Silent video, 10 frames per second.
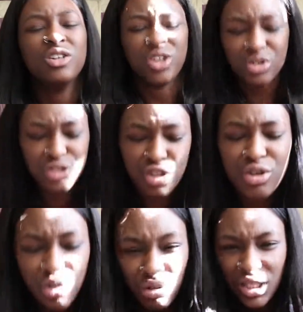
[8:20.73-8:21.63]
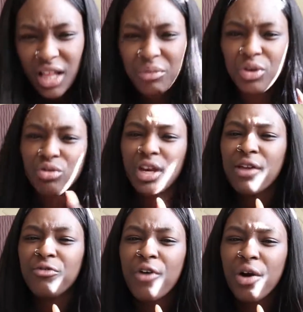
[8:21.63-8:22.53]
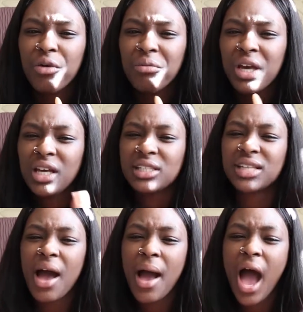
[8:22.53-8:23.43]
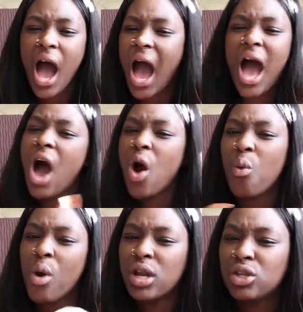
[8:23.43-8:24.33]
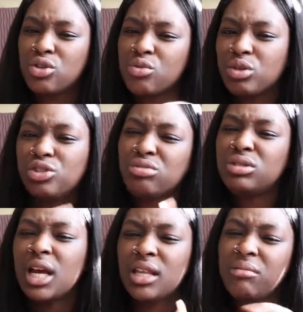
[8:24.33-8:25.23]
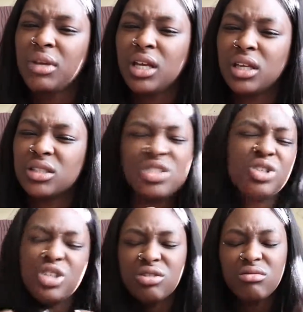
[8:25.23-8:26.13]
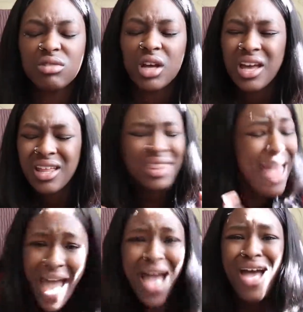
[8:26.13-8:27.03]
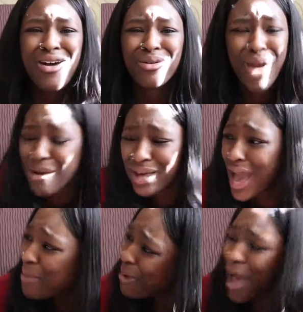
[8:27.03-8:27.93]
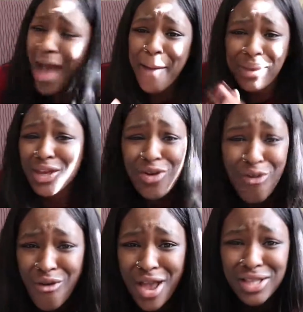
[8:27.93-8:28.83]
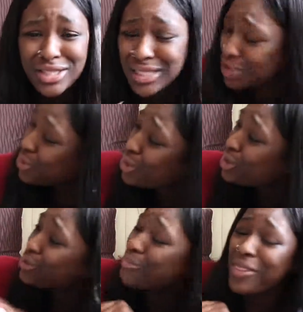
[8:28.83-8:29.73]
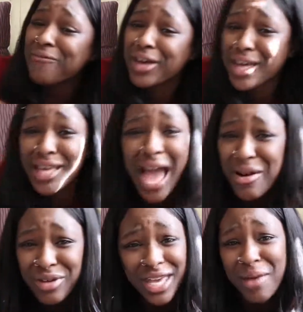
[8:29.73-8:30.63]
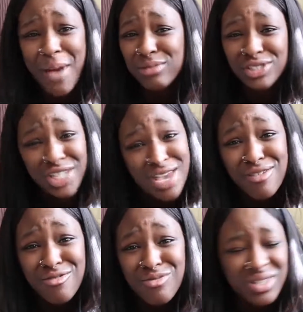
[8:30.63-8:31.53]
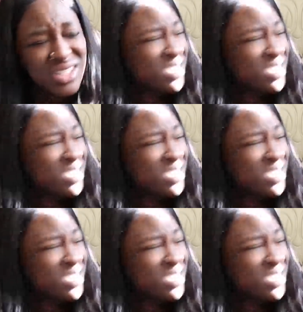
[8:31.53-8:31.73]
Oh, so you telling me you can't fuck with me because I don't want to do what you telling me to do? No, okay, bye, be going, toodaloo, motherfucker, I don't care about you.